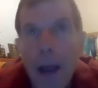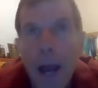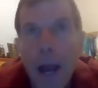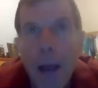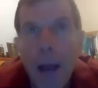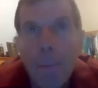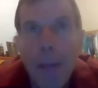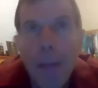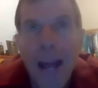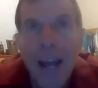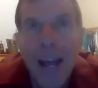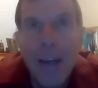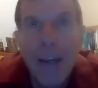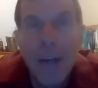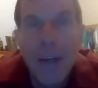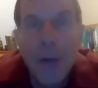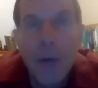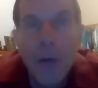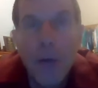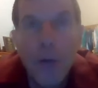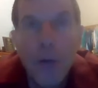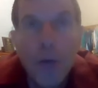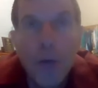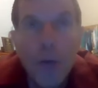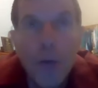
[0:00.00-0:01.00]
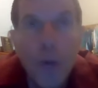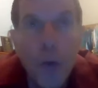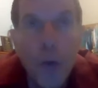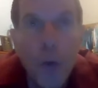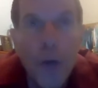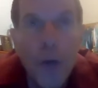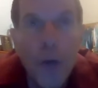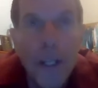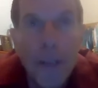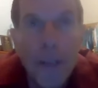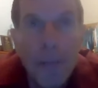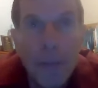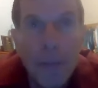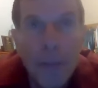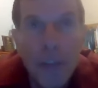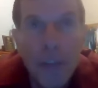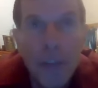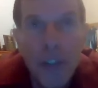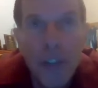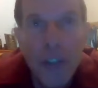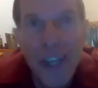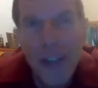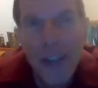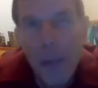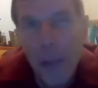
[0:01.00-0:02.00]
about
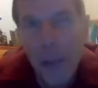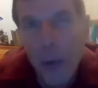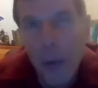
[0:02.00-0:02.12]
40%,